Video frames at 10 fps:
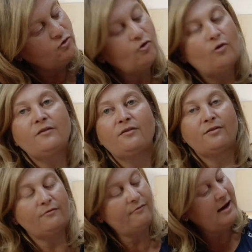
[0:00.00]
drawn
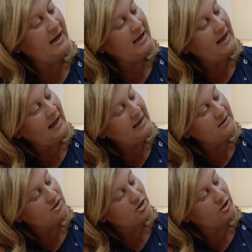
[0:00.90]
3
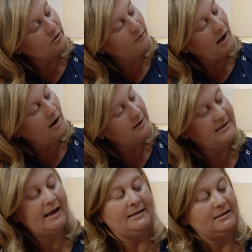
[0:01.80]
into our
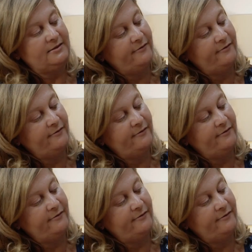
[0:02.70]
tens